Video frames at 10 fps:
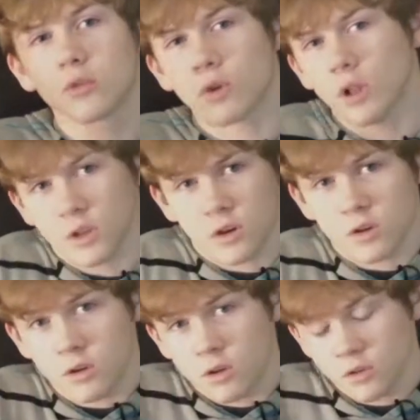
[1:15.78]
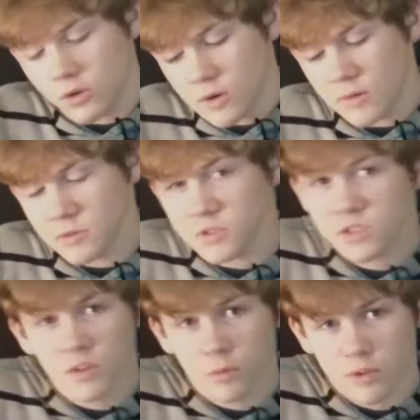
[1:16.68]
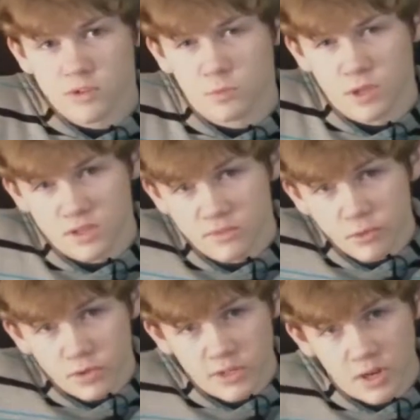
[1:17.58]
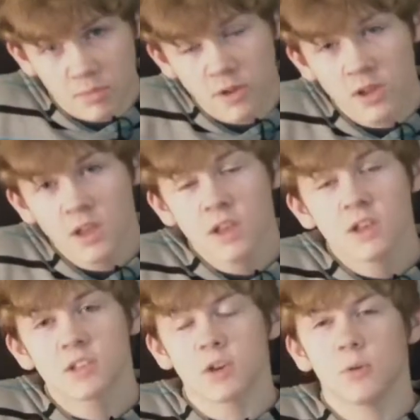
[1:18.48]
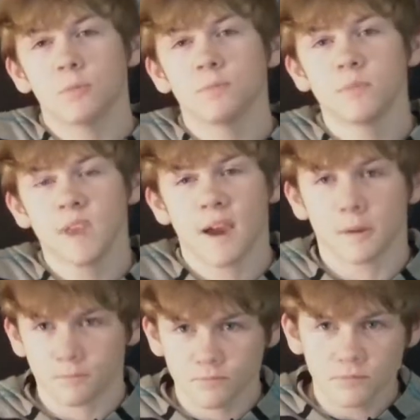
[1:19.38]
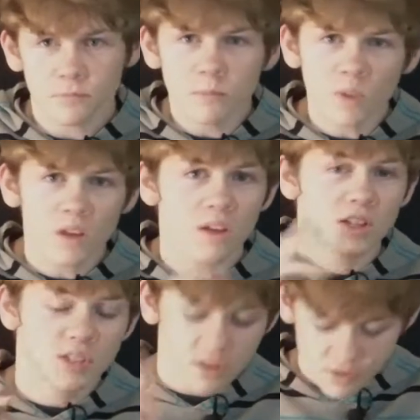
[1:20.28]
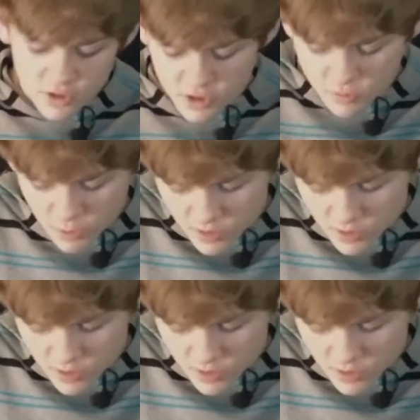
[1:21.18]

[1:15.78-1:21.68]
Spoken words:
crawling on the ground and stuff with his wings folded up. So yeah, Godzilla versus